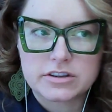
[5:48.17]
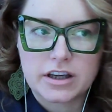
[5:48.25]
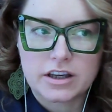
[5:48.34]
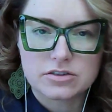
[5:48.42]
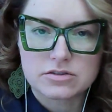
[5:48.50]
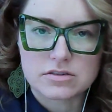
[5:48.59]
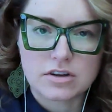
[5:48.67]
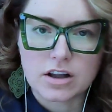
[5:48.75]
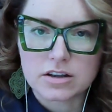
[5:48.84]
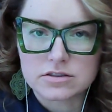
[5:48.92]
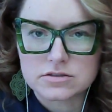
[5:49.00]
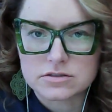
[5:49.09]
take it to
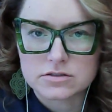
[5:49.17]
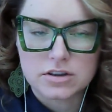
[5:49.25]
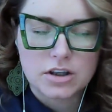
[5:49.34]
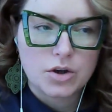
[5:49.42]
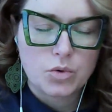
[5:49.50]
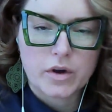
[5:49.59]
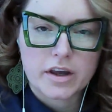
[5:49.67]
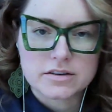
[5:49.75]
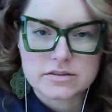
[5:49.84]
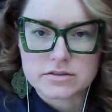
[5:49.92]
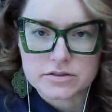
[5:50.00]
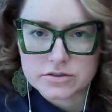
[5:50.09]
Scotland or
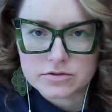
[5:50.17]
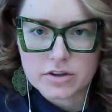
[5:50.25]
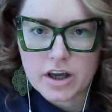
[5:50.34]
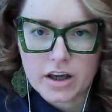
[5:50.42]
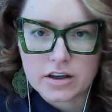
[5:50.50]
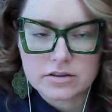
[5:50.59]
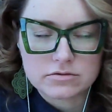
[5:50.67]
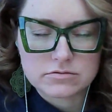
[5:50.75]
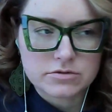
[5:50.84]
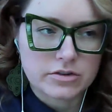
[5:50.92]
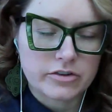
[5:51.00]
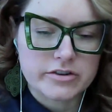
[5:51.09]
Wales or UK,
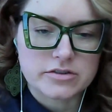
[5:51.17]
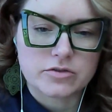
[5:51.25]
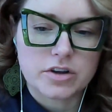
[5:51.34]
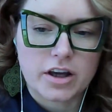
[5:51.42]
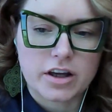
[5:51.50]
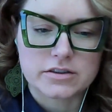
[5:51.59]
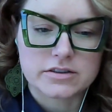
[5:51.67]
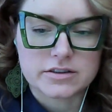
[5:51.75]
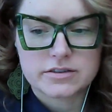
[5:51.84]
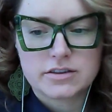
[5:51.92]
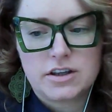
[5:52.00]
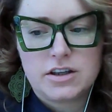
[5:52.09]
the rest of the UK and stuff.